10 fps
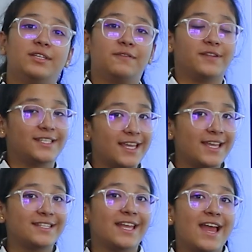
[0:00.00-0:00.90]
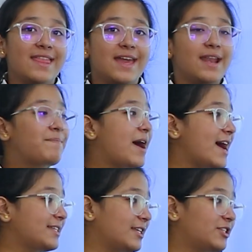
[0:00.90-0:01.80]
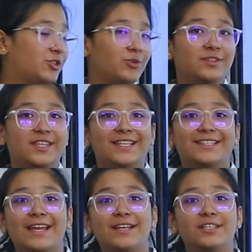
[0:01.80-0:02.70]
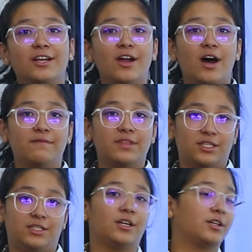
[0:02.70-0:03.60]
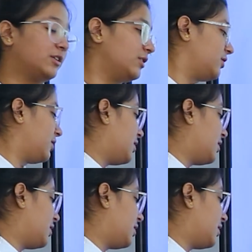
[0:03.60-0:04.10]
difference is that it passes through the center of the circle.